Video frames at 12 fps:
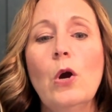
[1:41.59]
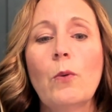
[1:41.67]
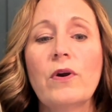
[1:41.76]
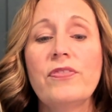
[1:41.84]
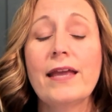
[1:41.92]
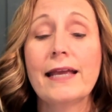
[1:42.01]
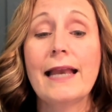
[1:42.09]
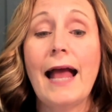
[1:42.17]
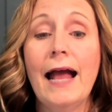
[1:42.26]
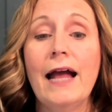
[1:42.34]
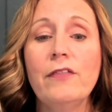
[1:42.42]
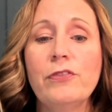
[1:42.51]
where they can
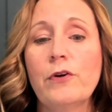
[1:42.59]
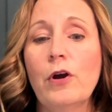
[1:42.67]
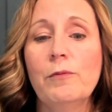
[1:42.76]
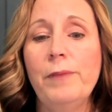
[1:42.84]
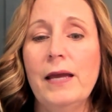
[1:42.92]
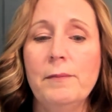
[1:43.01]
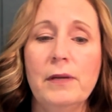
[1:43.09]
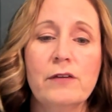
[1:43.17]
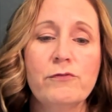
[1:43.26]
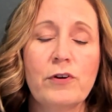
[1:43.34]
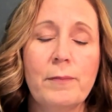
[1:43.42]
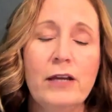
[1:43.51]
add their own payment
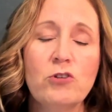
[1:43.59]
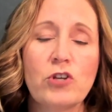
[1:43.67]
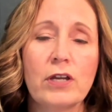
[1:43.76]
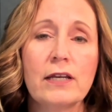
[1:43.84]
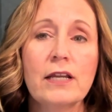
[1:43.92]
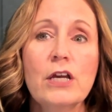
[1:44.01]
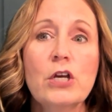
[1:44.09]
information